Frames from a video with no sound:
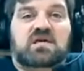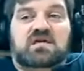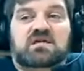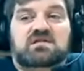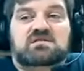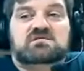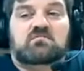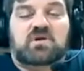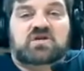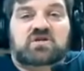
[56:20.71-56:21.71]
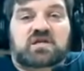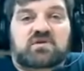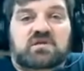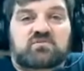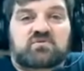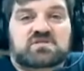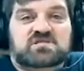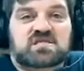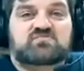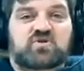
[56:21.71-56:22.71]
is much like we did with the
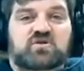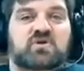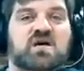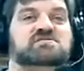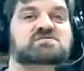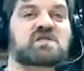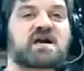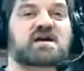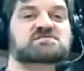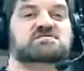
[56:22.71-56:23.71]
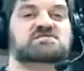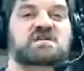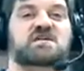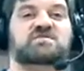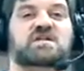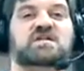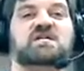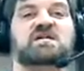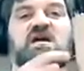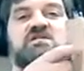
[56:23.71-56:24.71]
6-board box class. Instead of taking it out of